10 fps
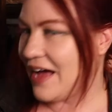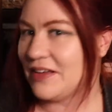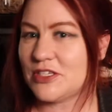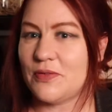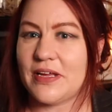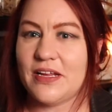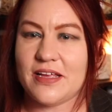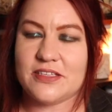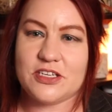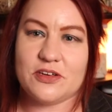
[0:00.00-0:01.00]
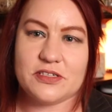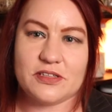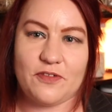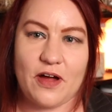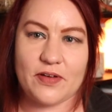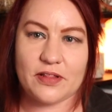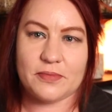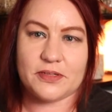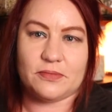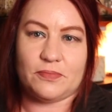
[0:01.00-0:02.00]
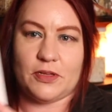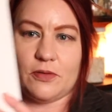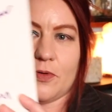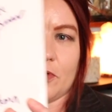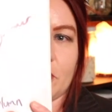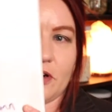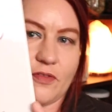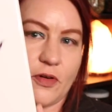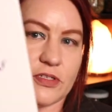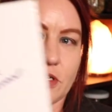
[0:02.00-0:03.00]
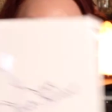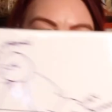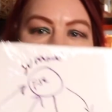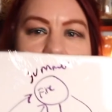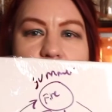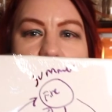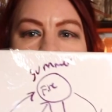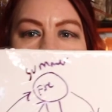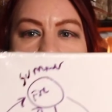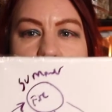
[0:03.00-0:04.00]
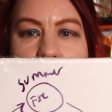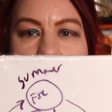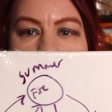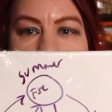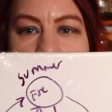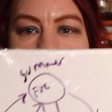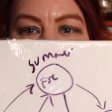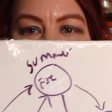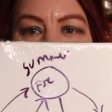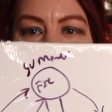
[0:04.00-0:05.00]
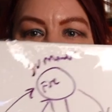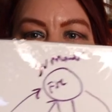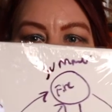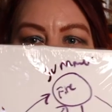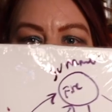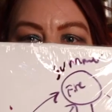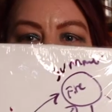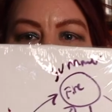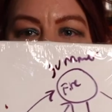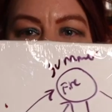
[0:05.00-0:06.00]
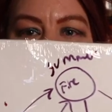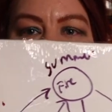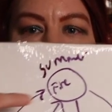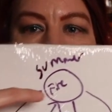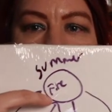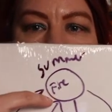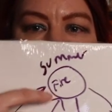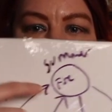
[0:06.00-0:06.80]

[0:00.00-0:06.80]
So we're going to need to use the five element little board that I've got today, because we're going to talk about wood and